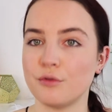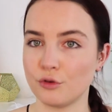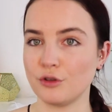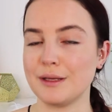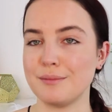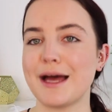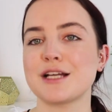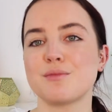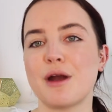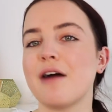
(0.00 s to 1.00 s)
full
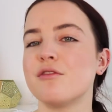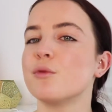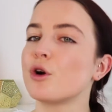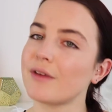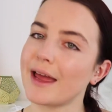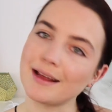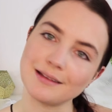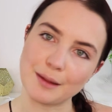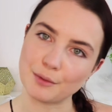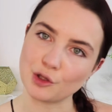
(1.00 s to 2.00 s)
impact brow for more of a
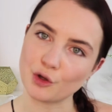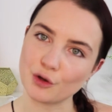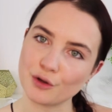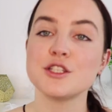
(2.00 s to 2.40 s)
glamour look.